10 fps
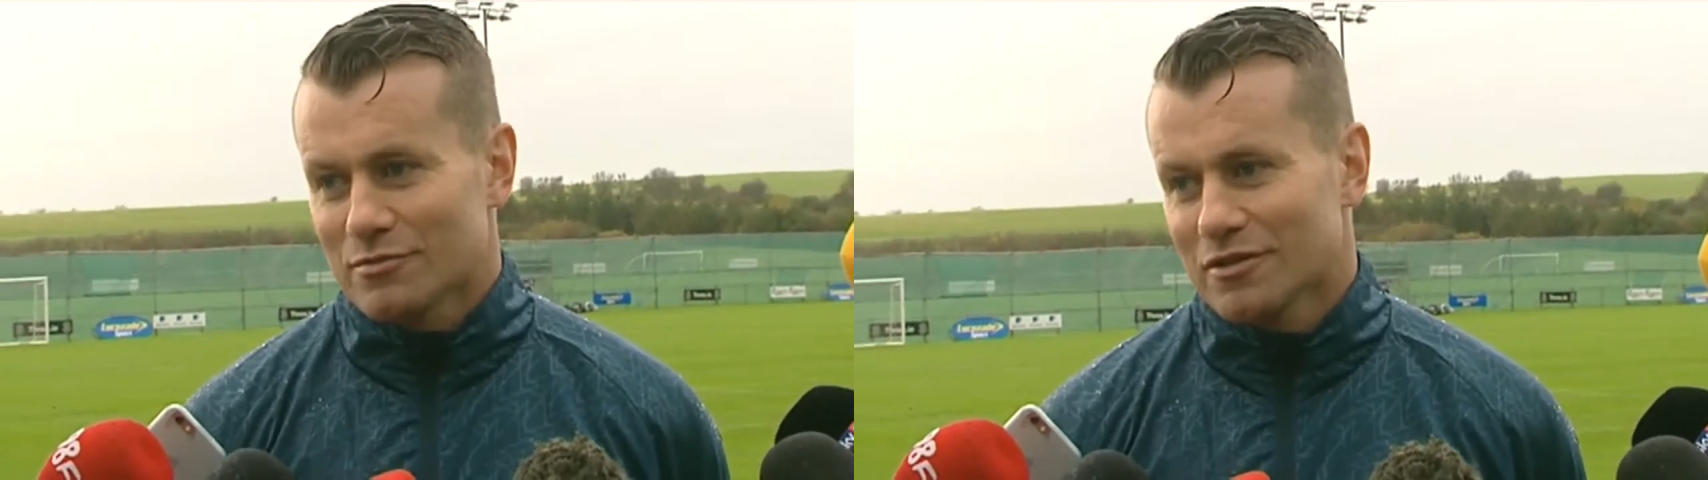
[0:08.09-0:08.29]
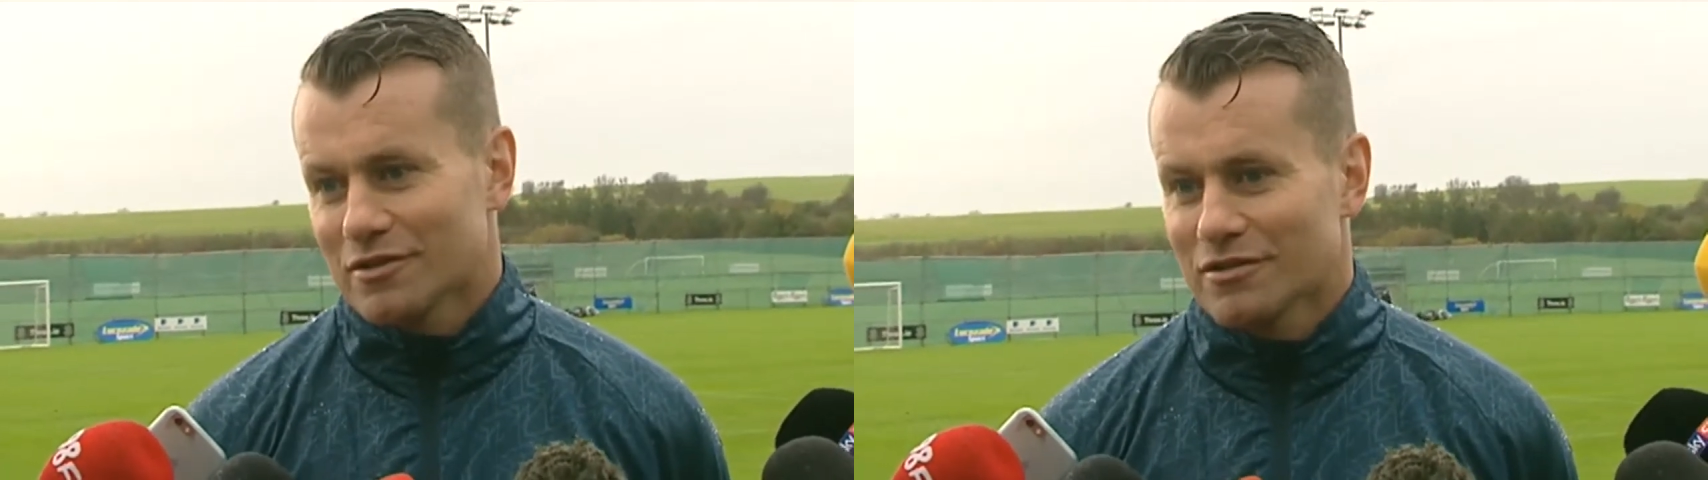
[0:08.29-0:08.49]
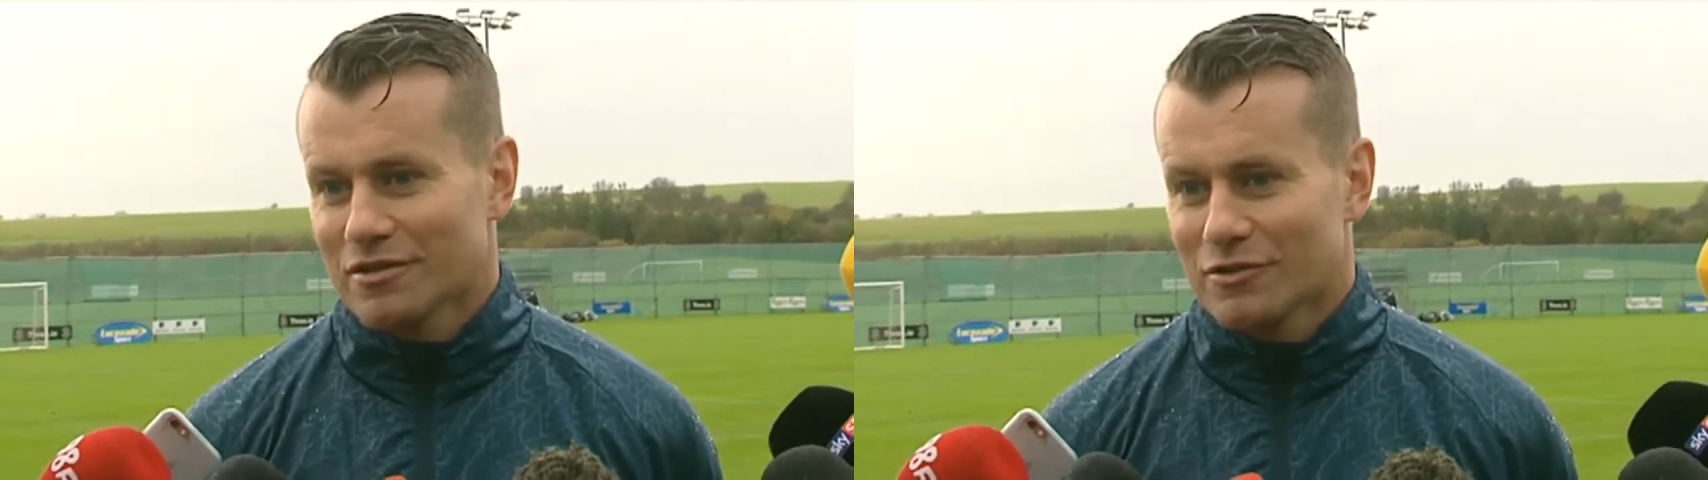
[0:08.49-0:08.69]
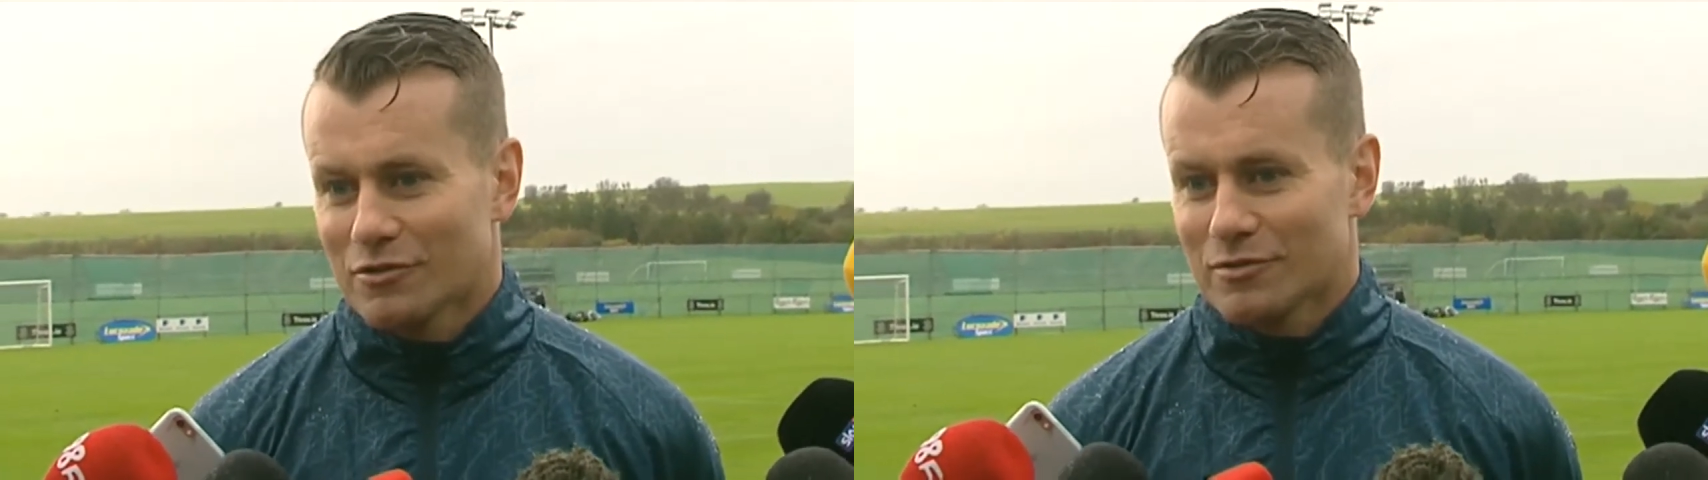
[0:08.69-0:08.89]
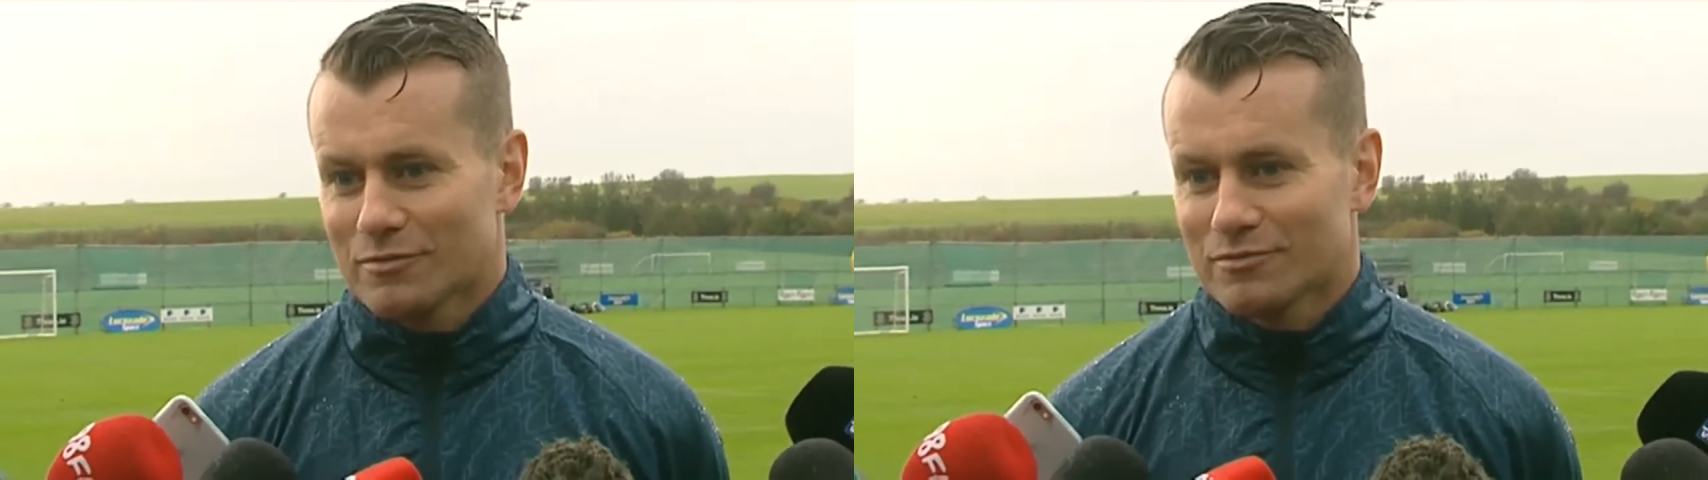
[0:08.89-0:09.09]
But
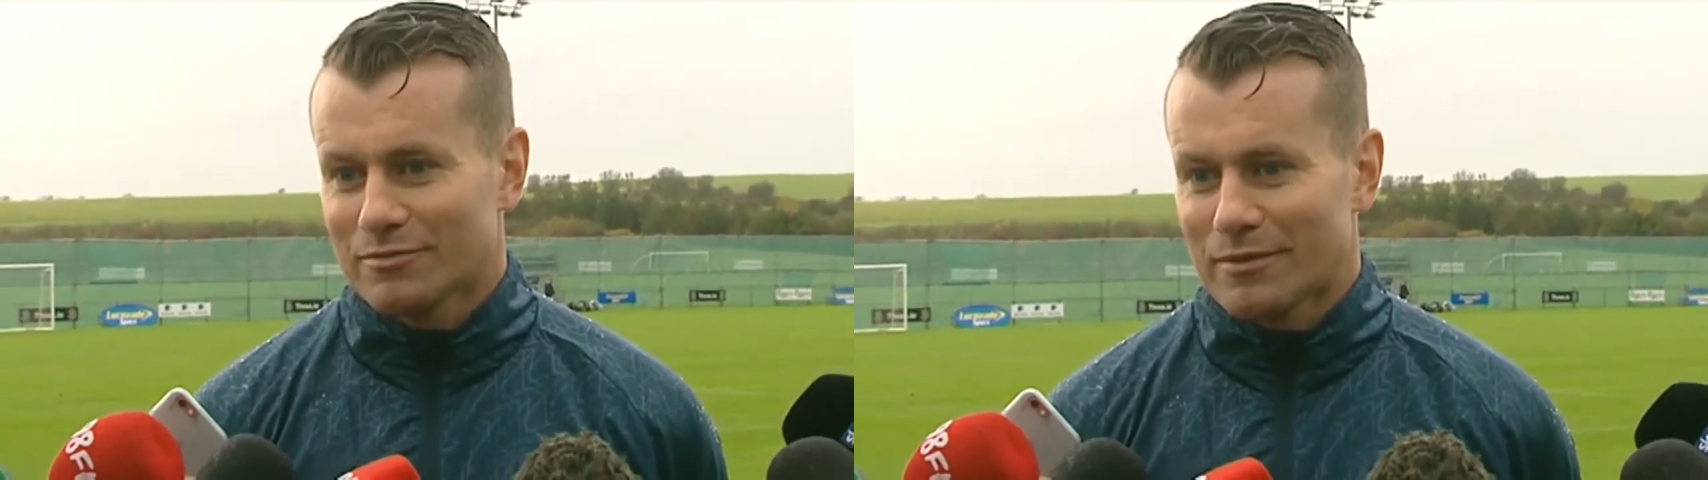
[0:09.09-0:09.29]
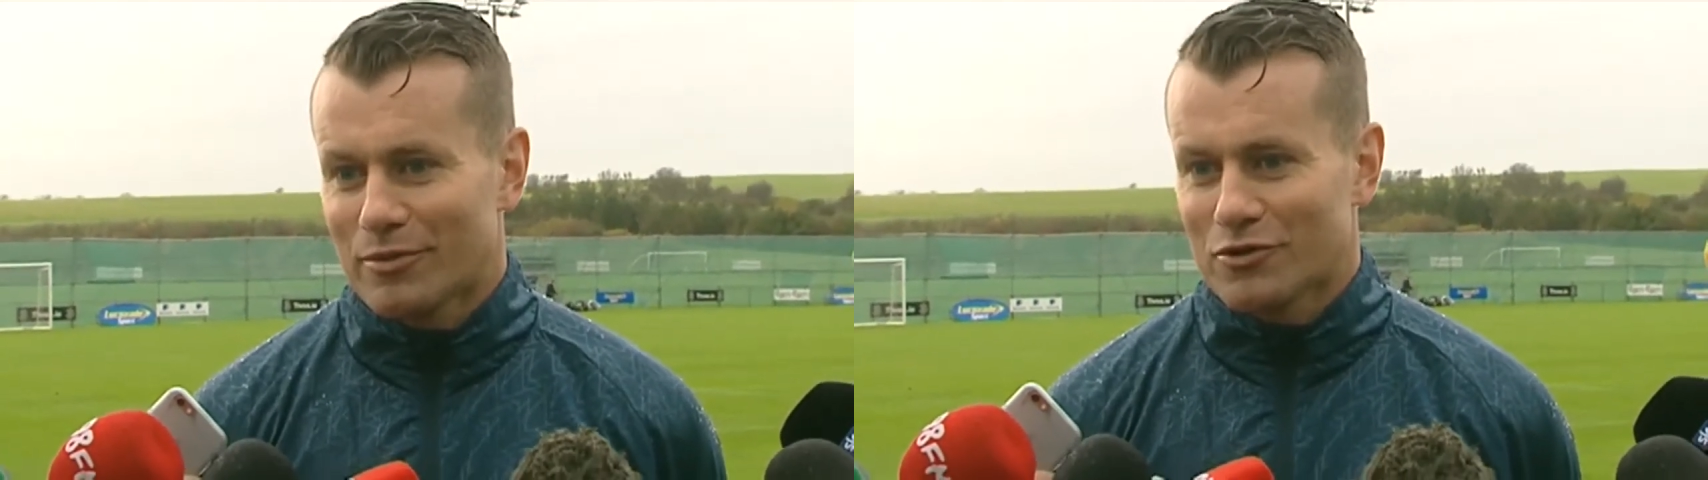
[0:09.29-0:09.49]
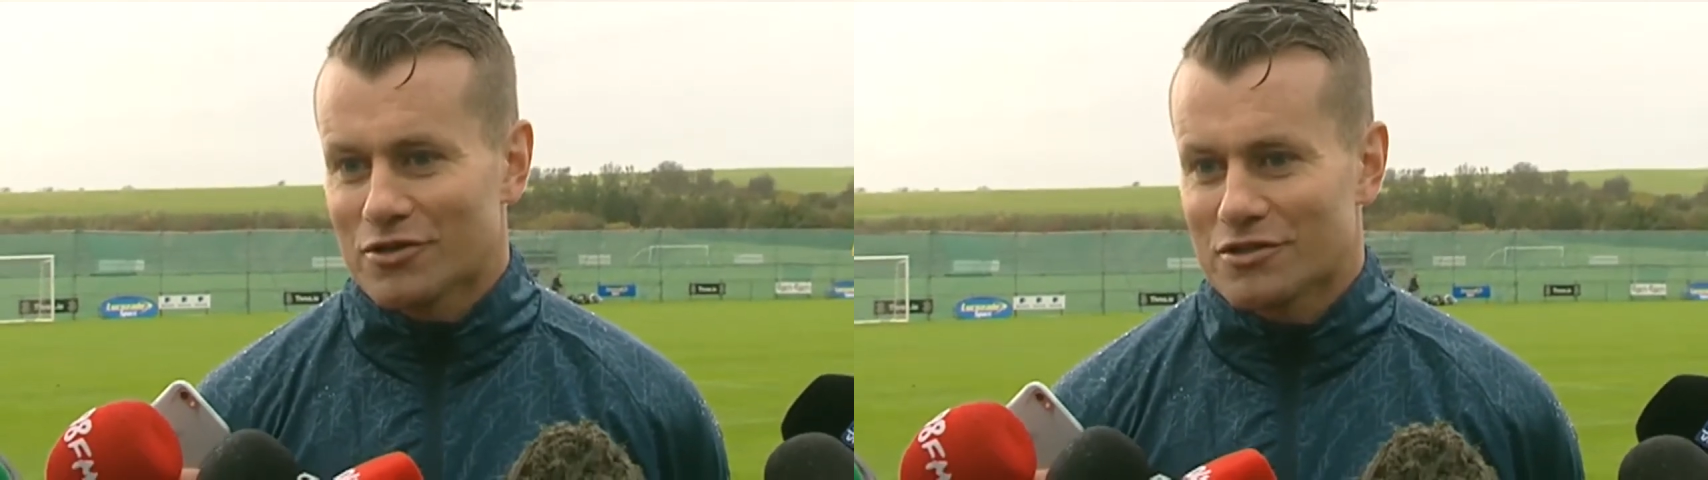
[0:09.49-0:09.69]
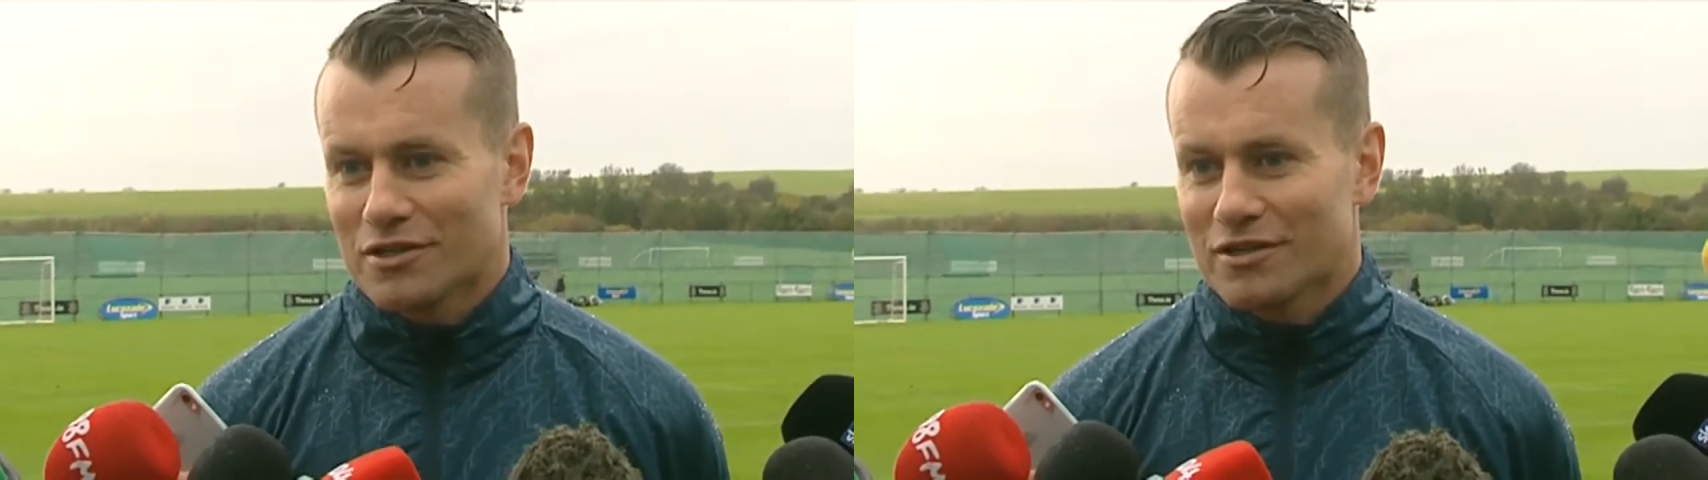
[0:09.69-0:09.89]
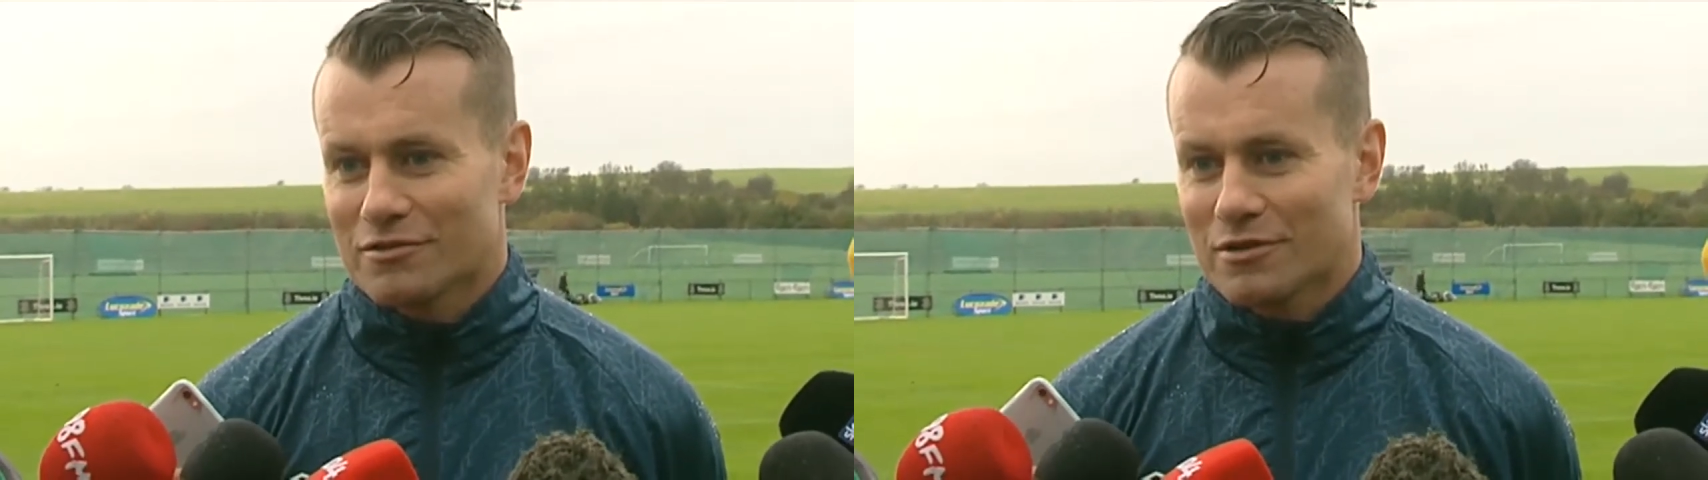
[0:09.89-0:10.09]
big points at
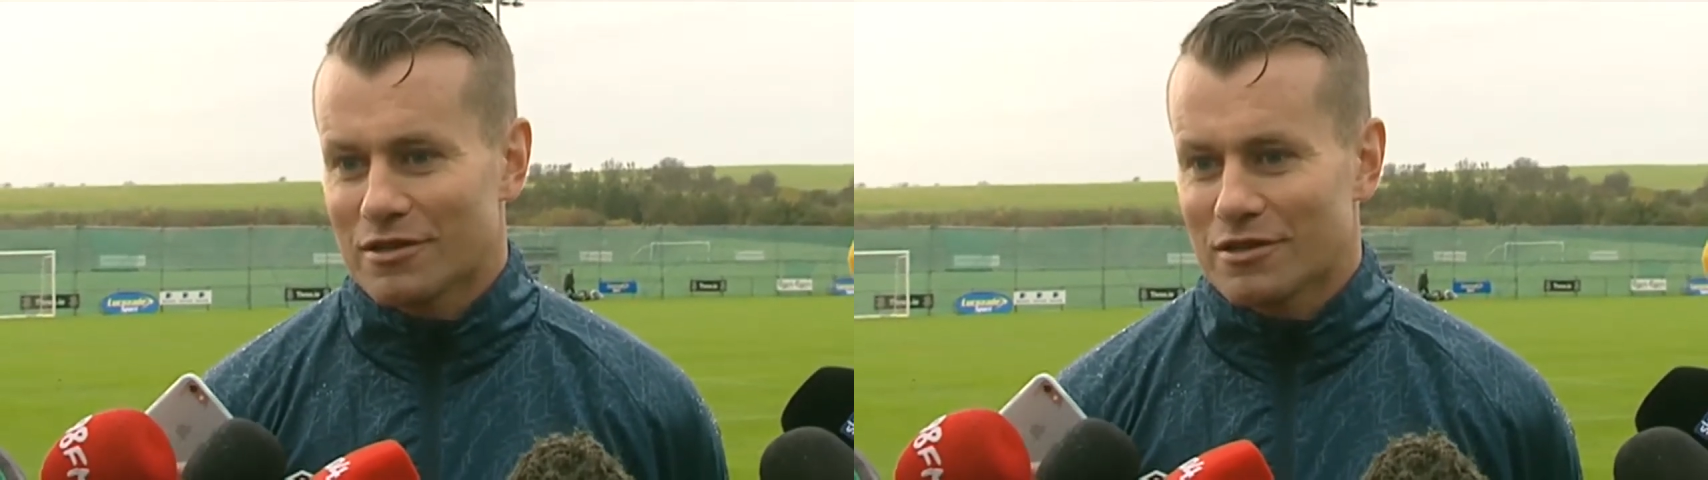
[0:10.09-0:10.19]
stake as well.